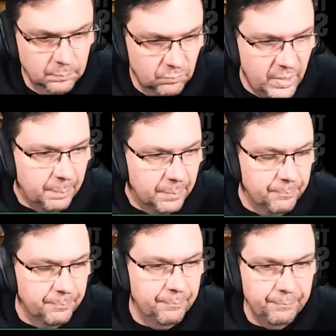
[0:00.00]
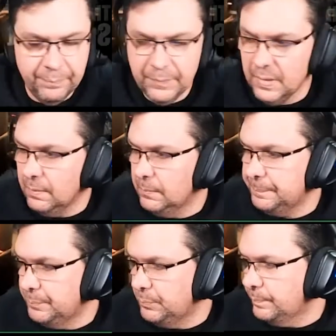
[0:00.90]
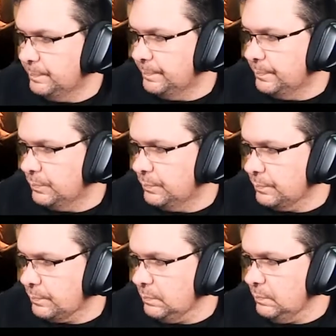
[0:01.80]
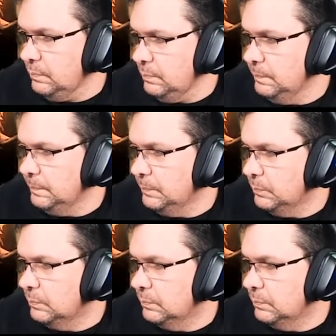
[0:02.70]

Yep. What I don't particularly like because it takes so long is